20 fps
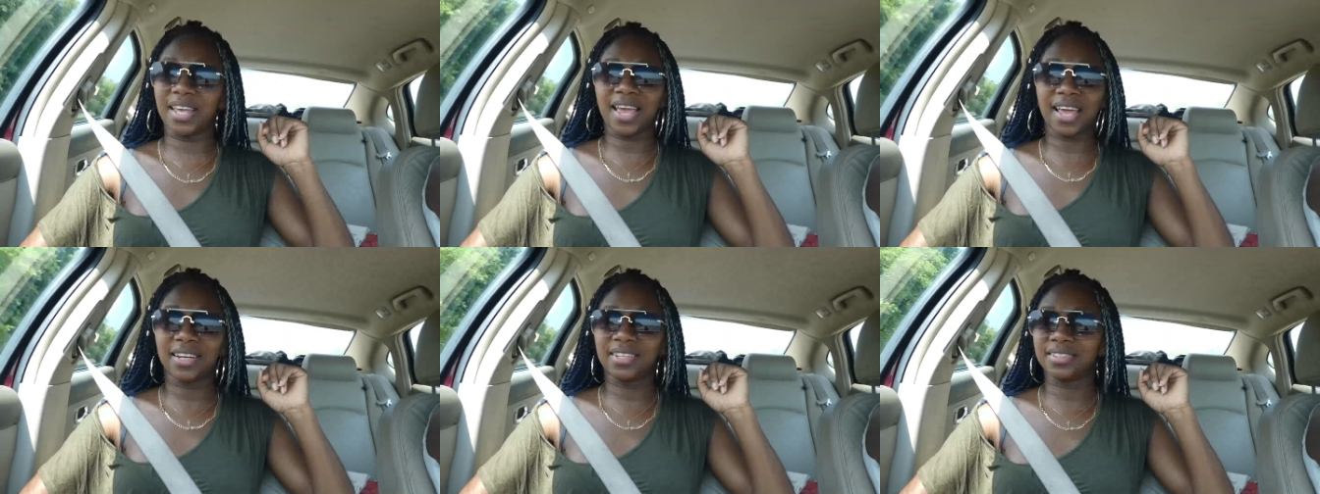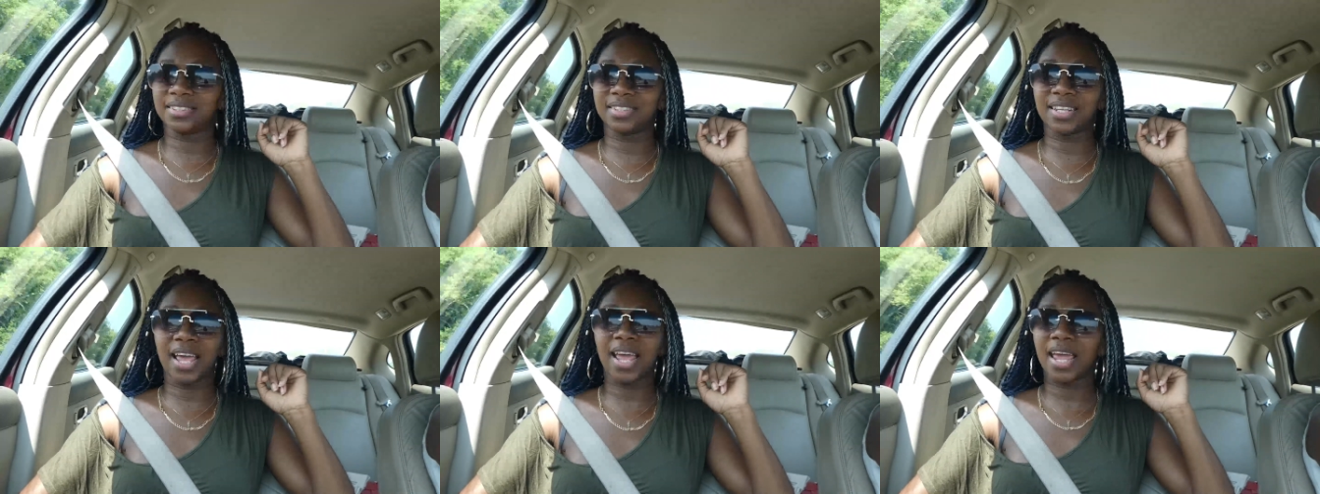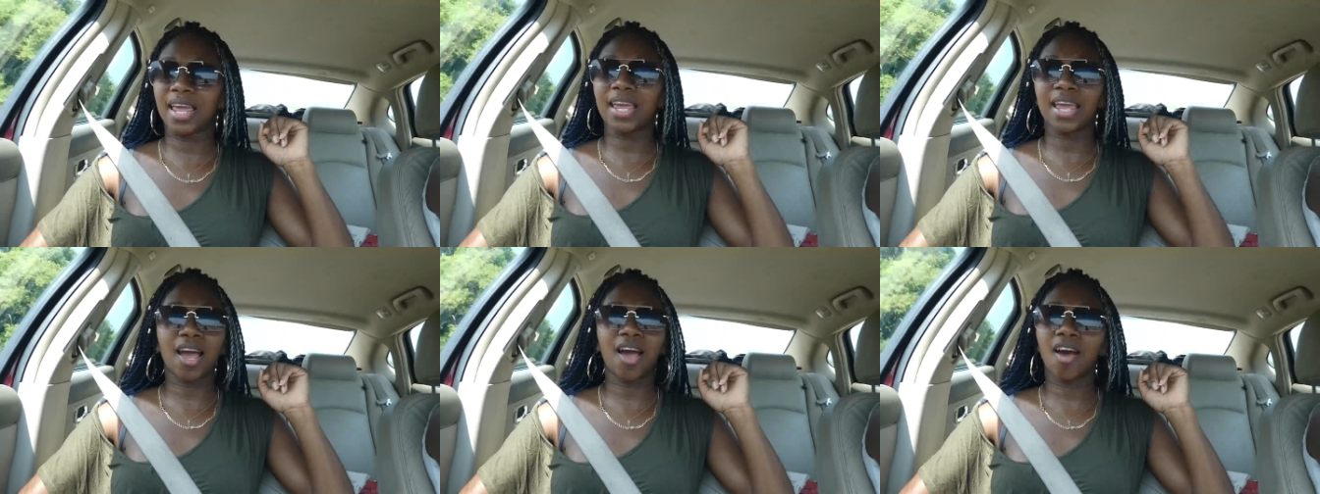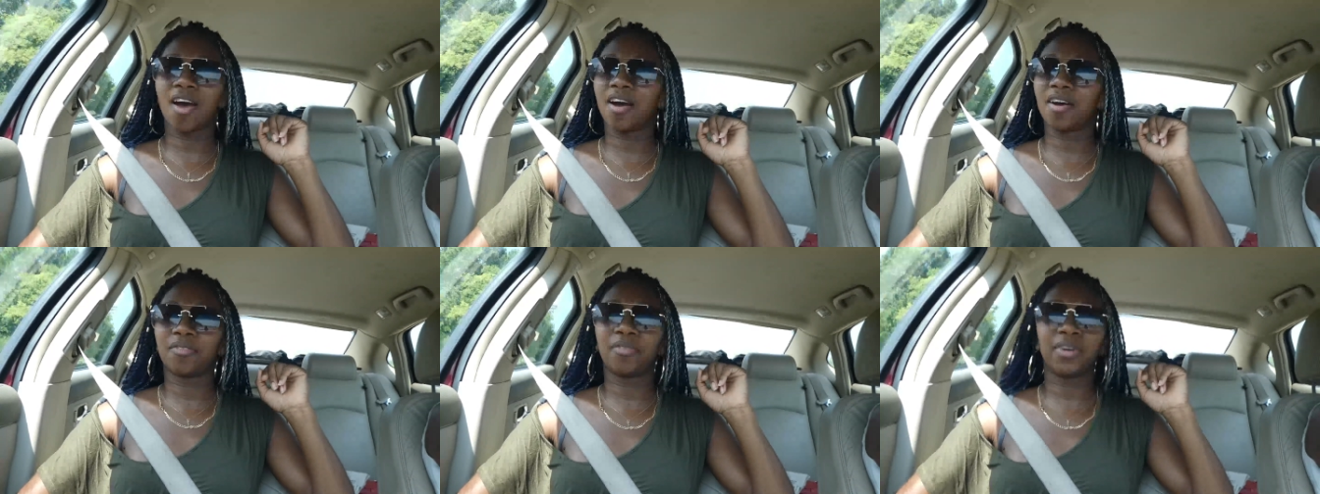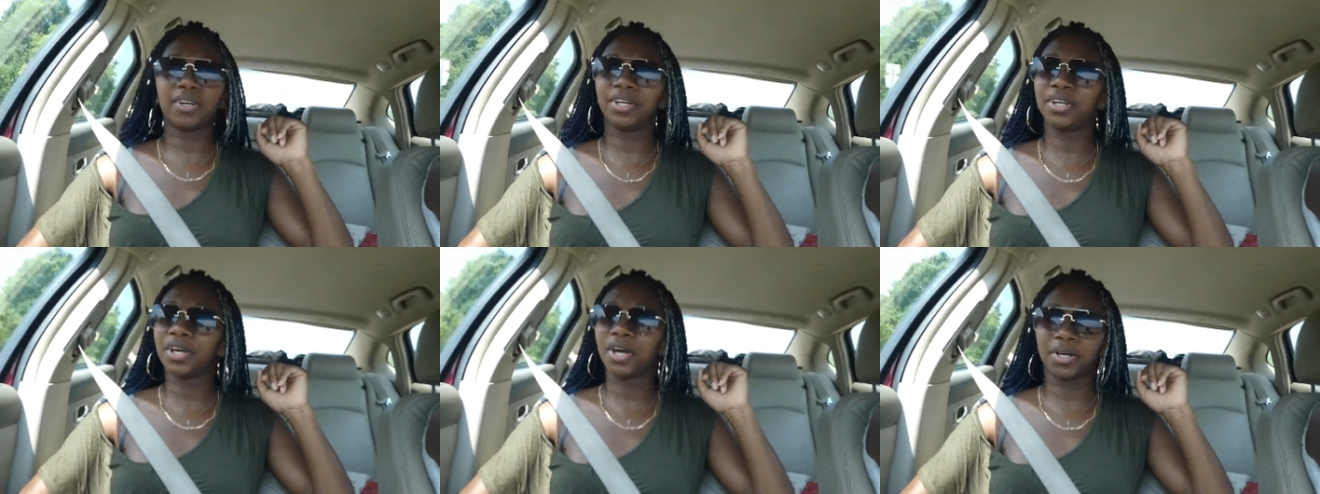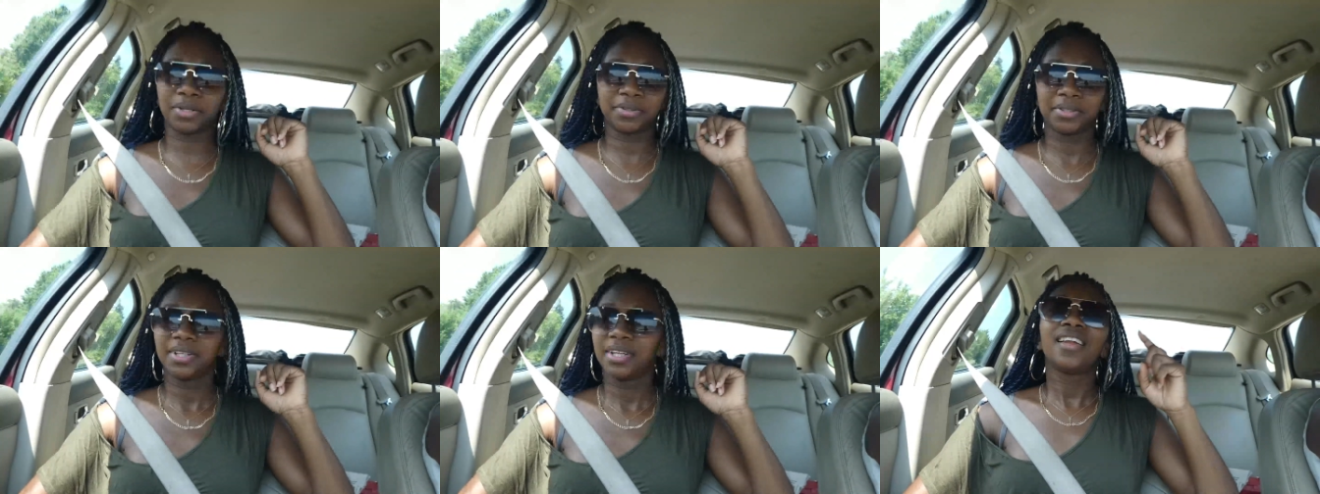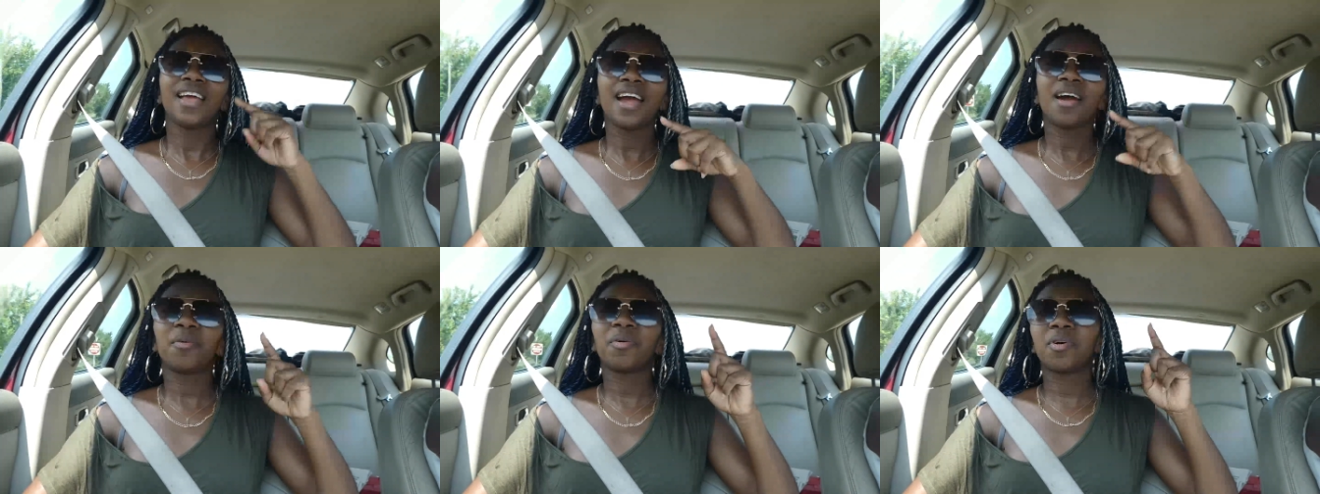Daddy's Day, I already know.
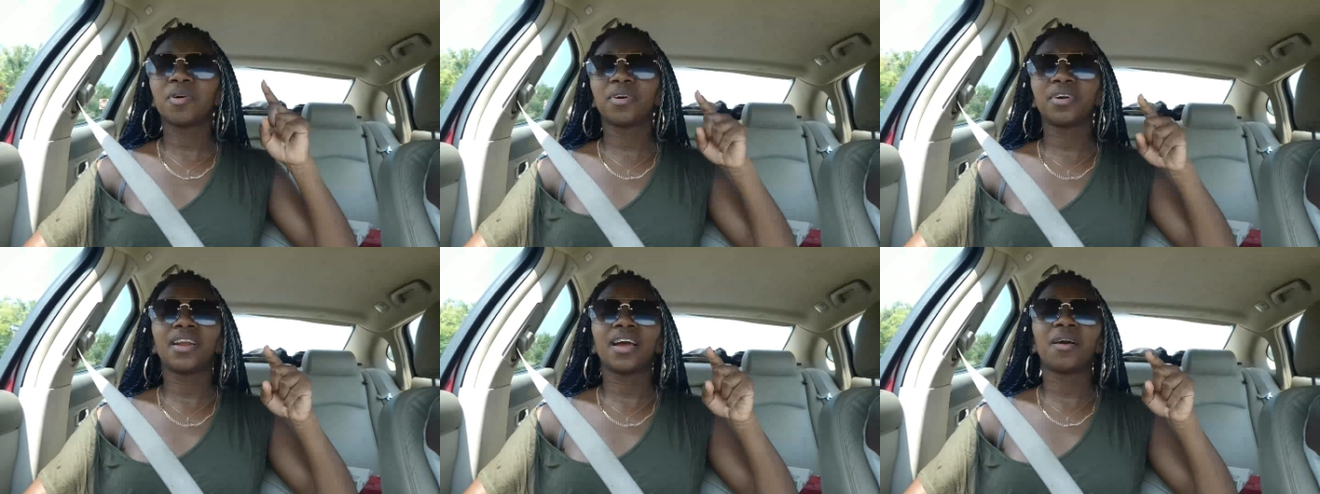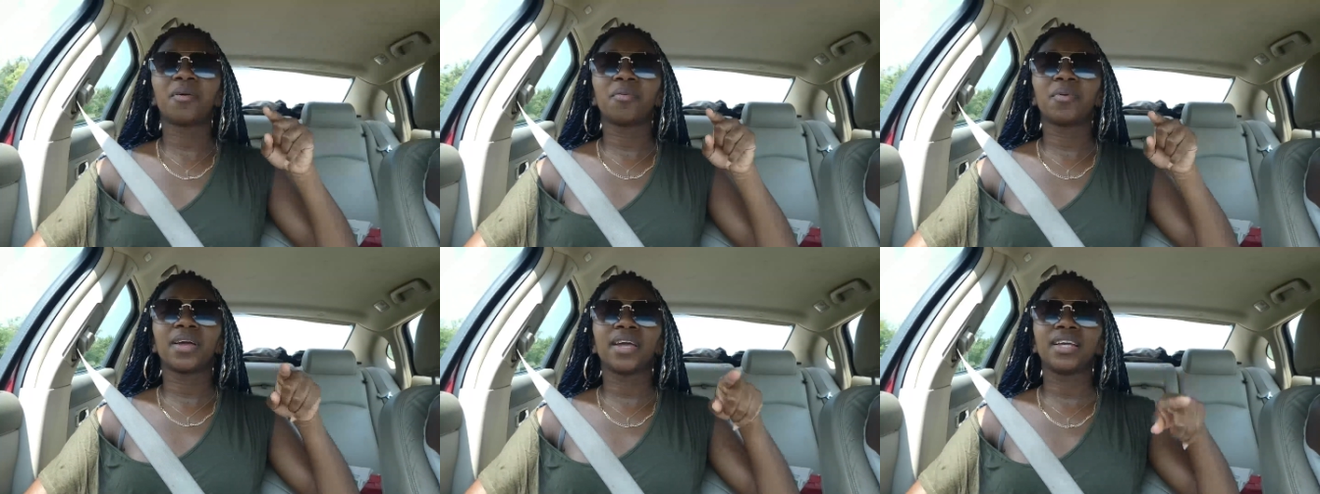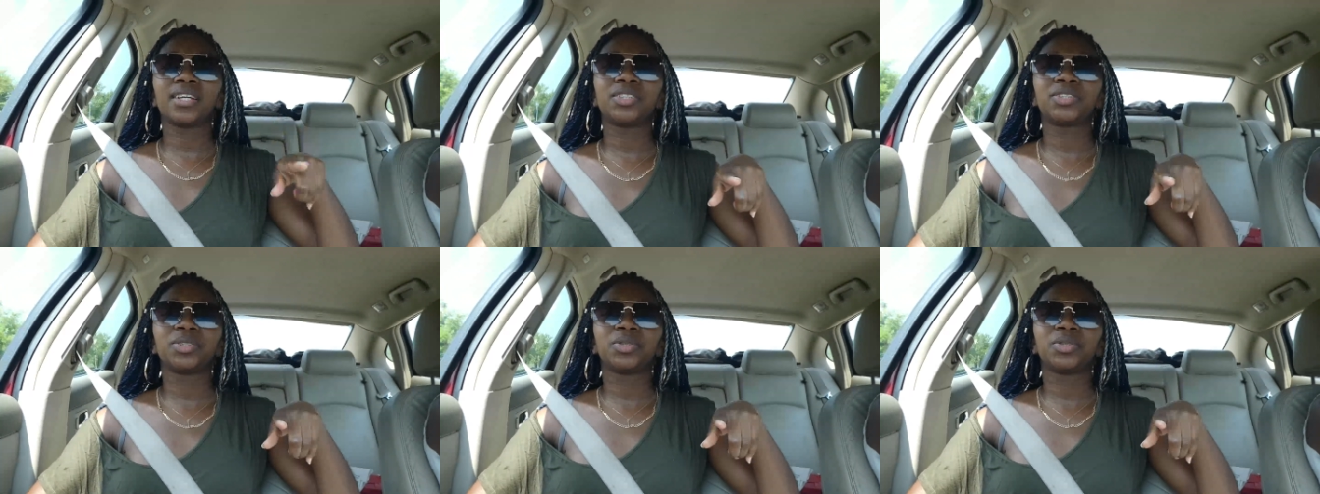Now we're on our way